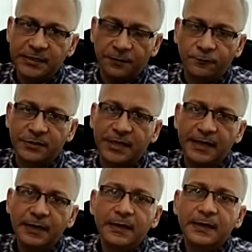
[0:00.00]
I would
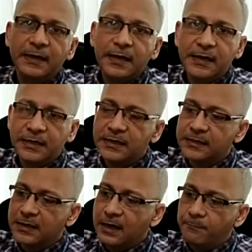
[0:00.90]
say, it
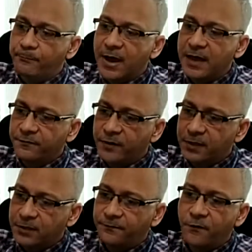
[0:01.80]
is a
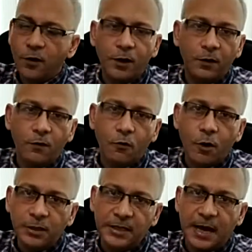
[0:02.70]
pivot for
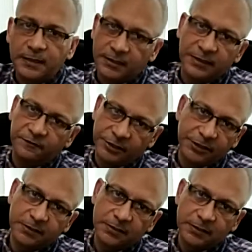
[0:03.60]
all the other
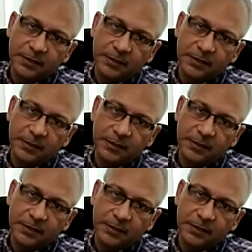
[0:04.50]
divisions.